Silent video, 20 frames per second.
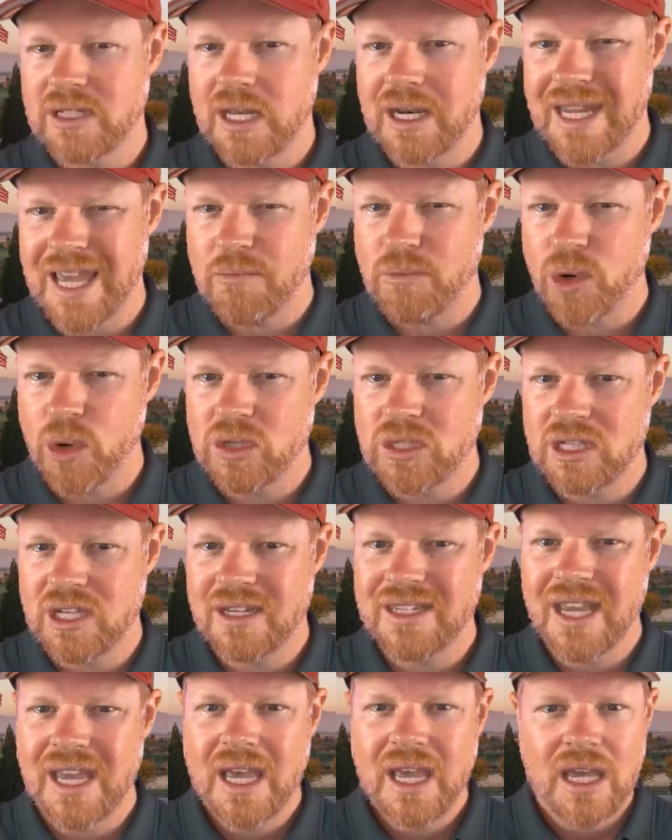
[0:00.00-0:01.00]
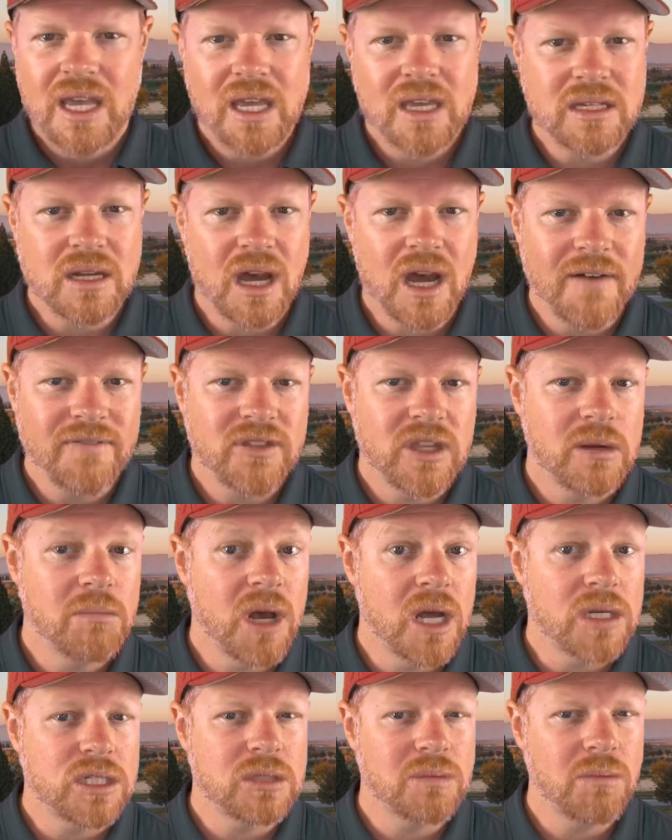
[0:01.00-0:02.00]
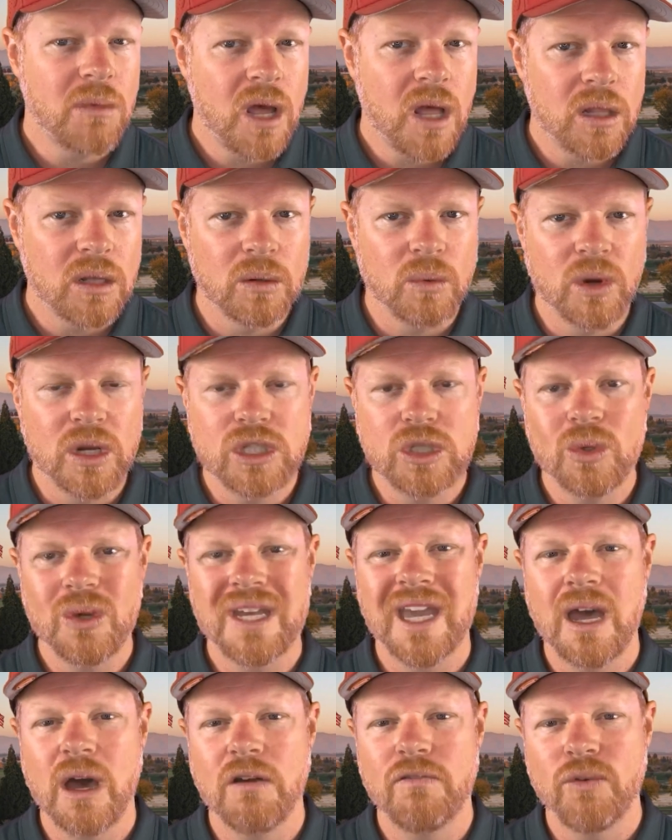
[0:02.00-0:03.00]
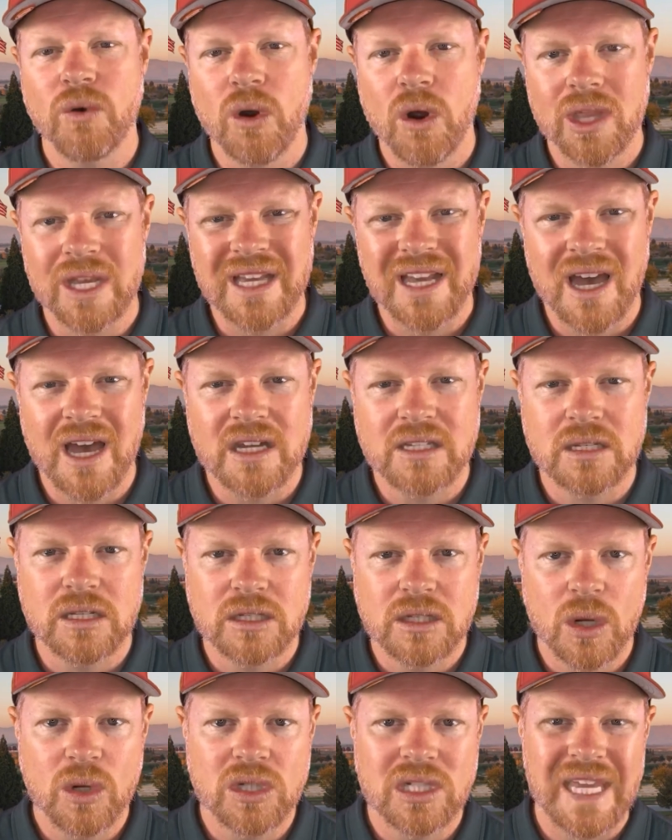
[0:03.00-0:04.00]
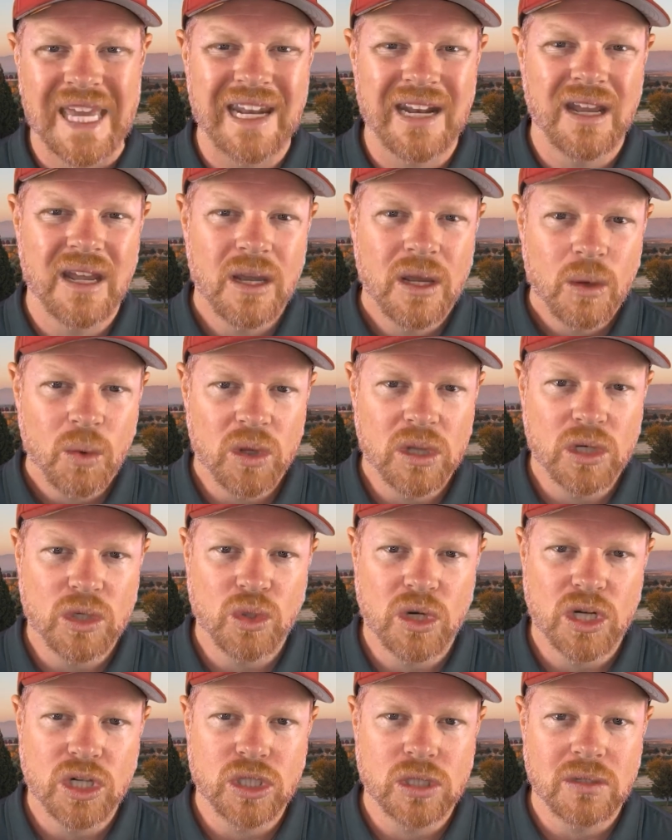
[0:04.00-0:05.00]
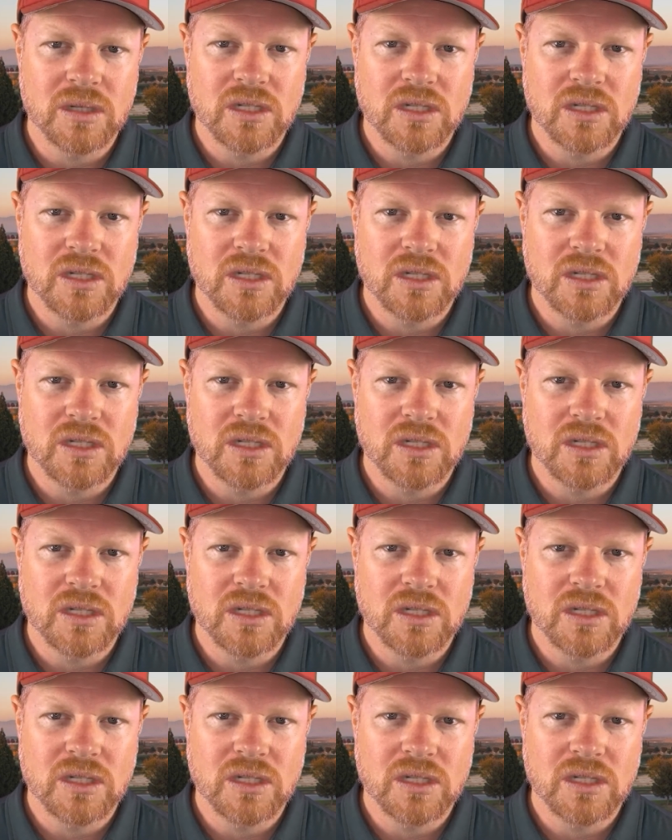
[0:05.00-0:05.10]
in net proceeds is often much smaller once you account for all the costs associated with a traditional